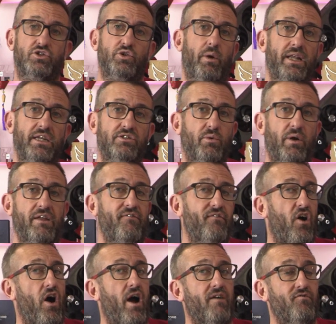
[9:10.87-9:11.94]

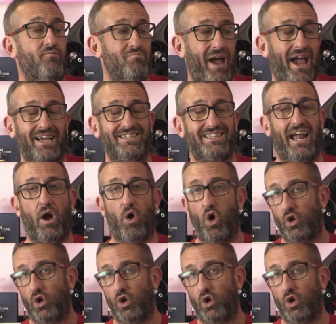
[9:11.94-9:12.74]
2025 maxed out